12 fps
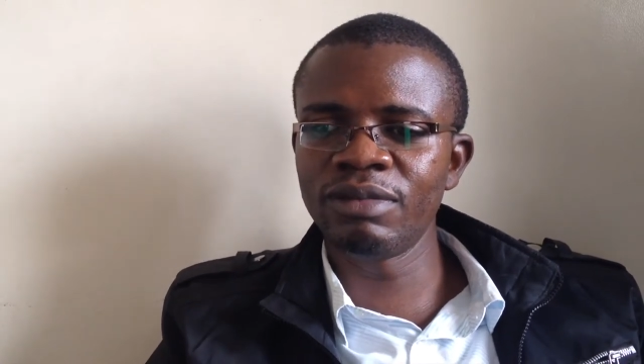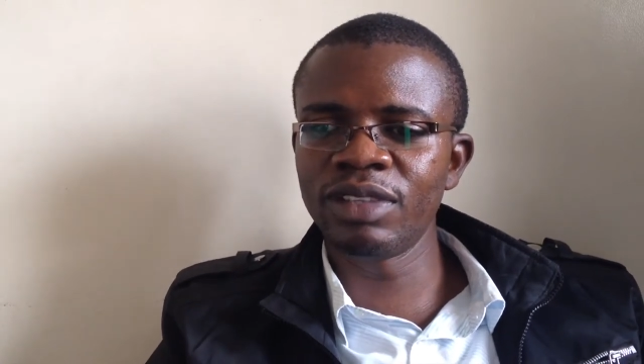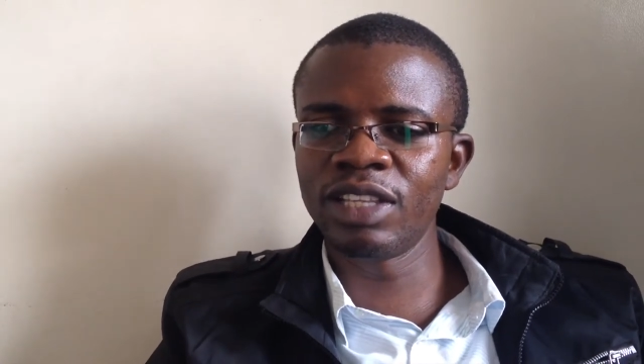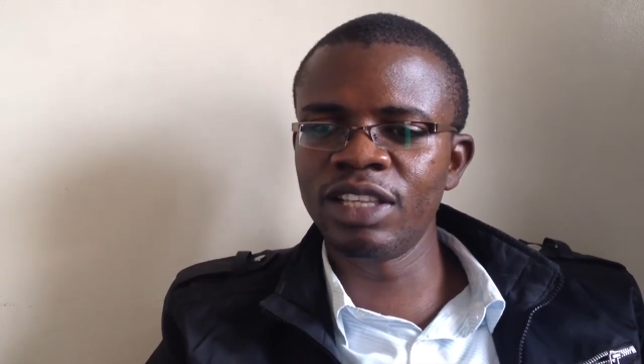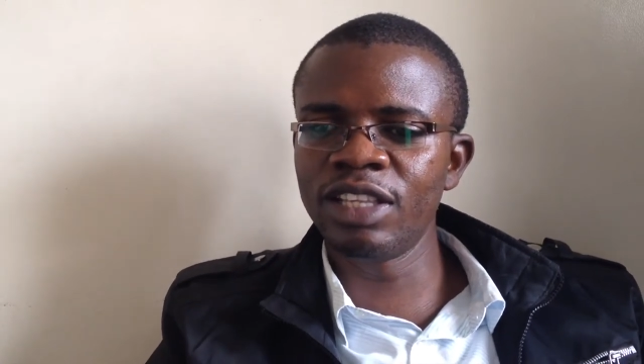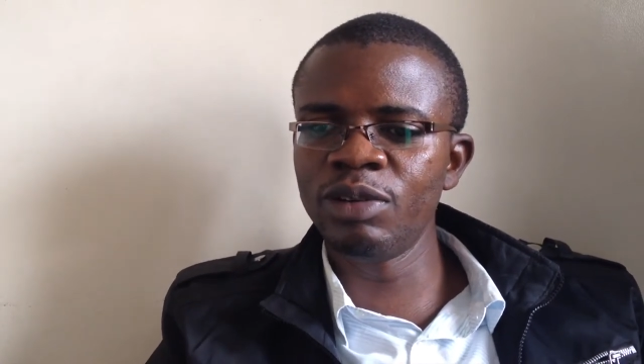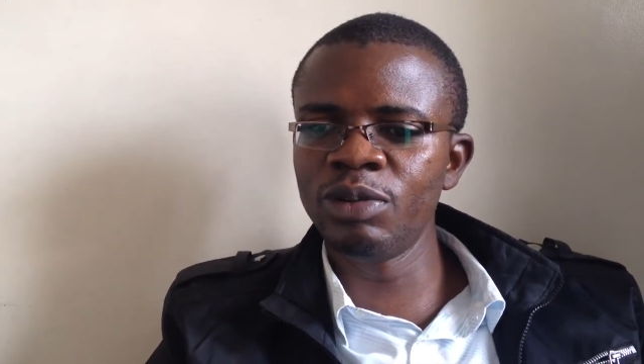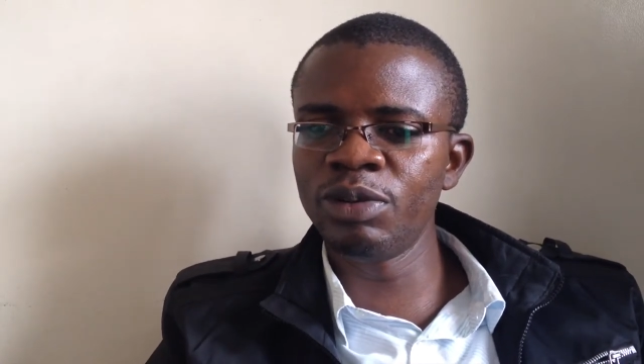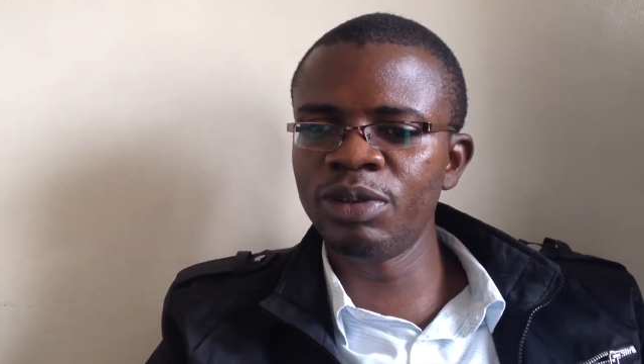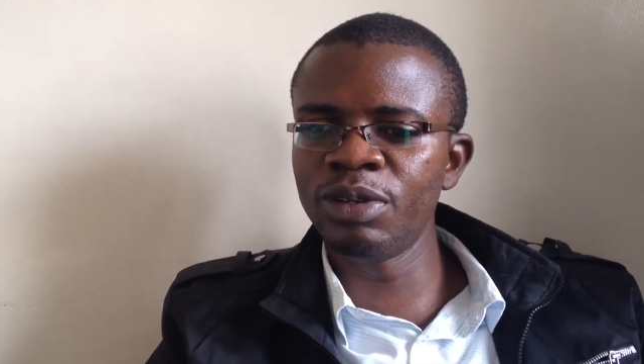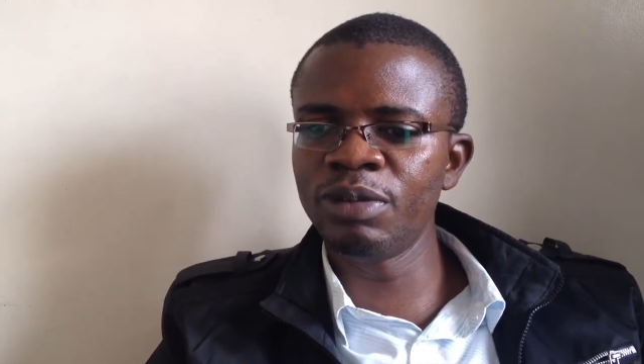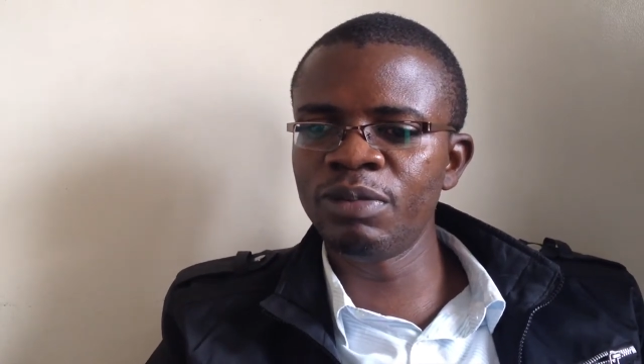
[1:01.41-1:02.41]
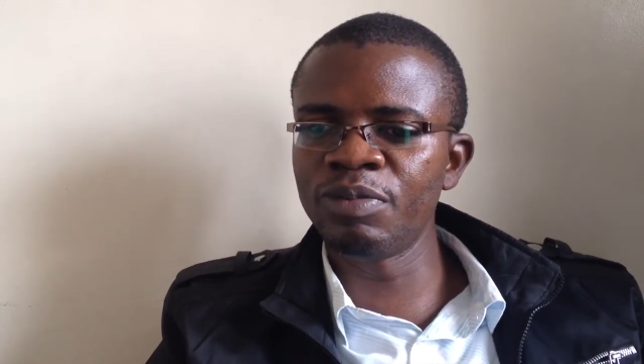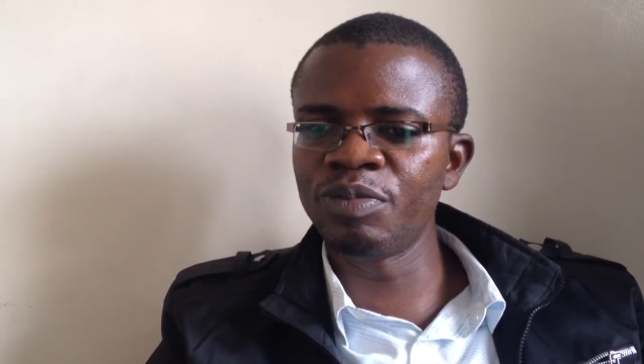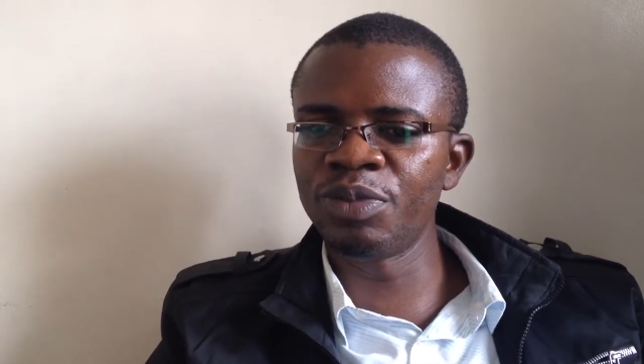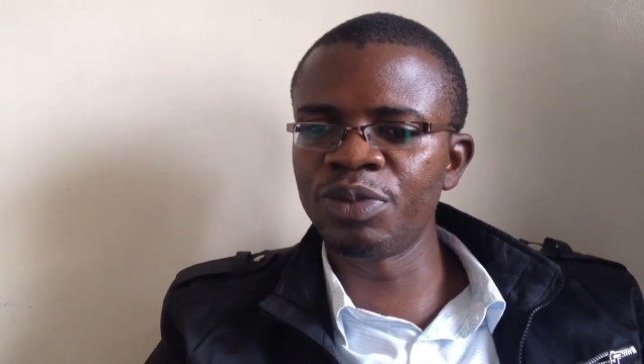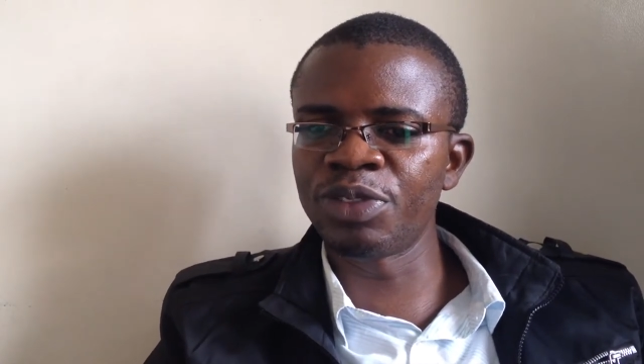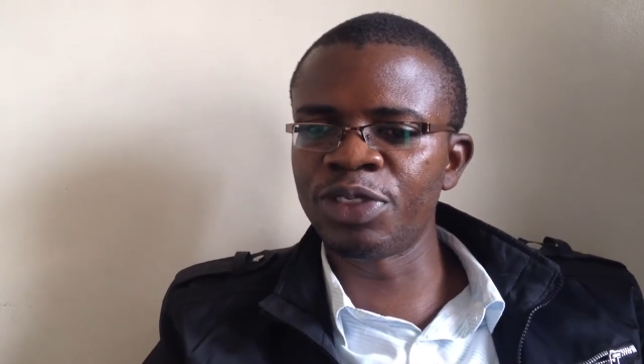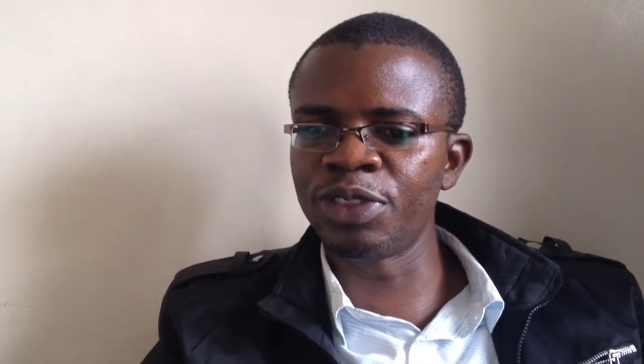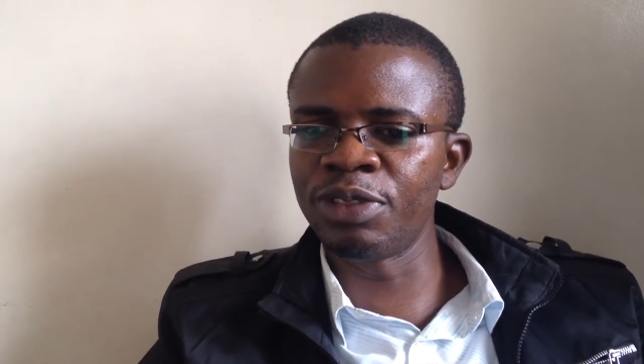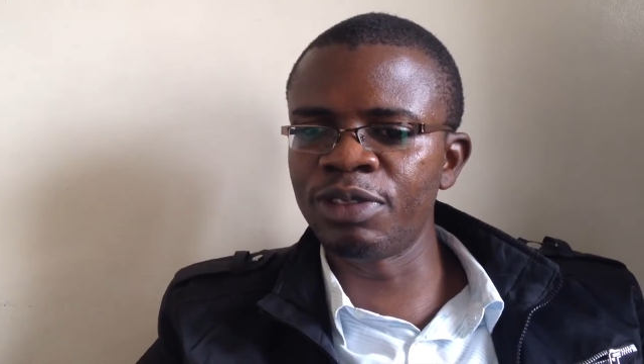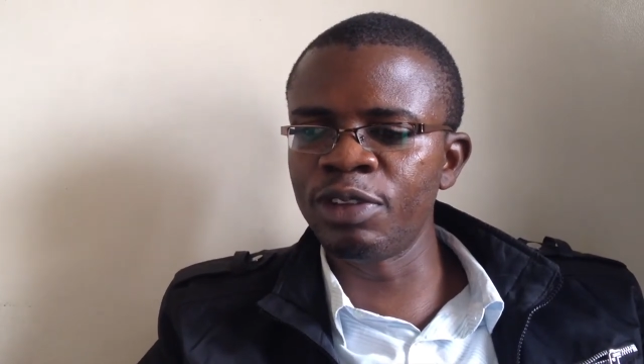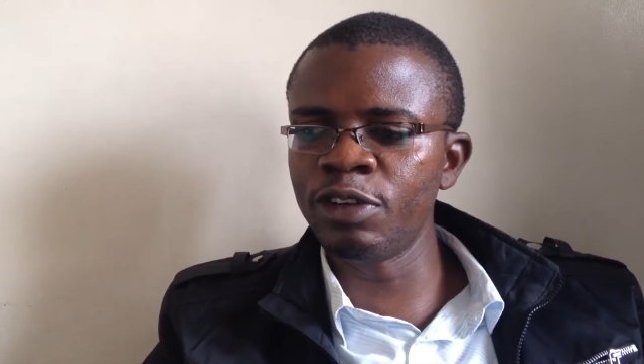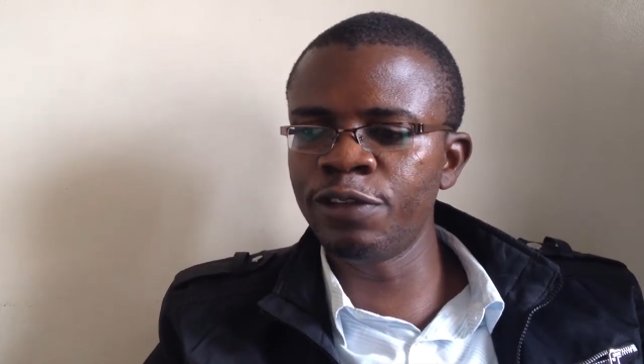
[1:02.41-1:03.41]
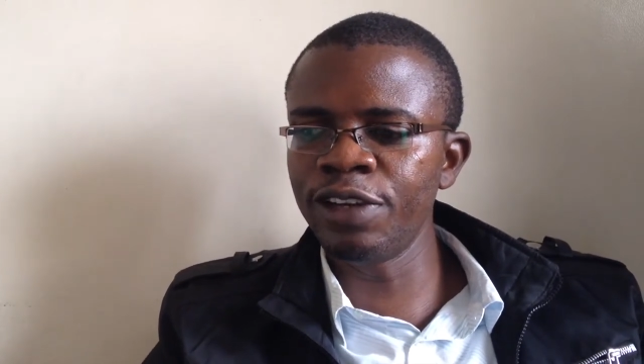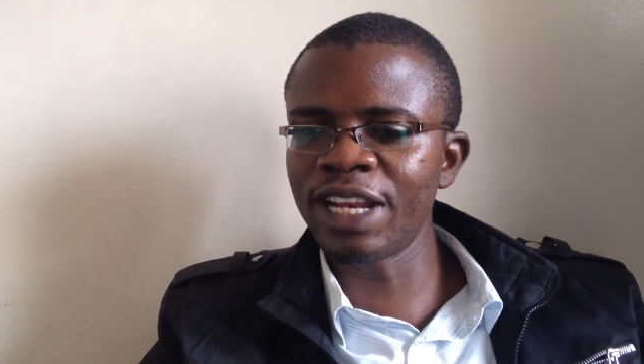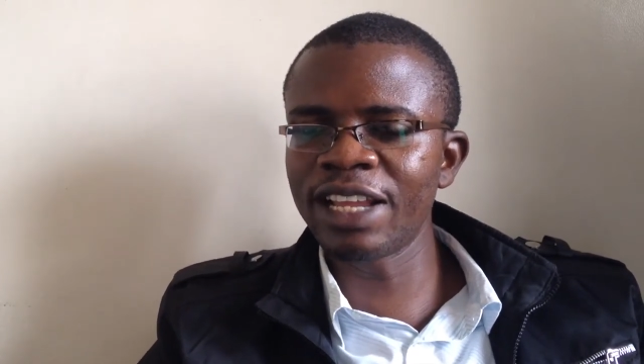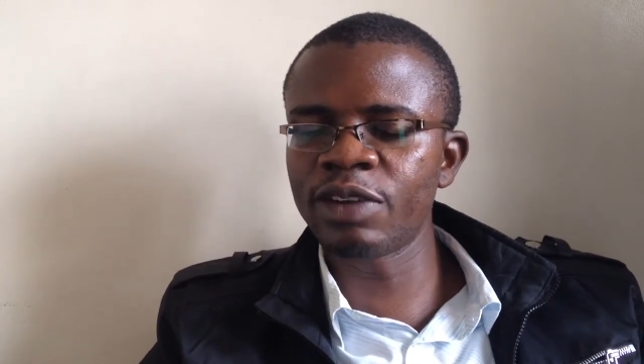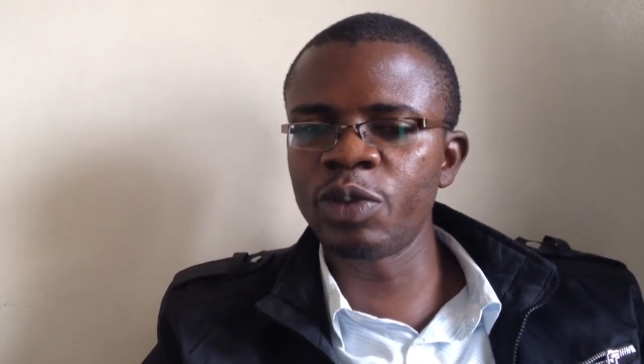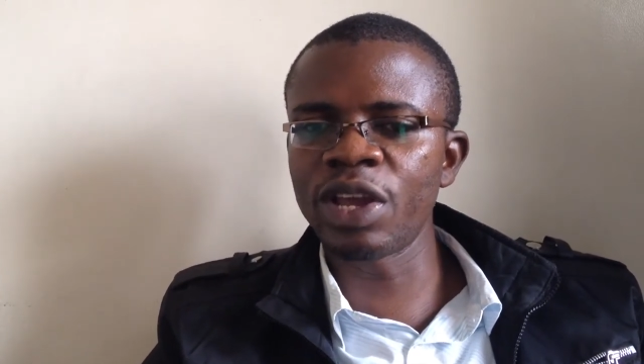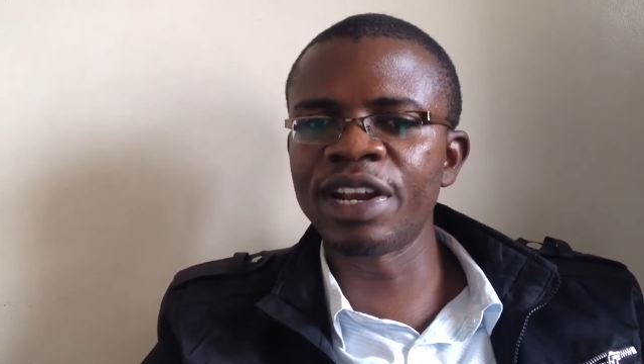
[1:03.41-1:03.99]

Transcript: they, they will they will feel like we are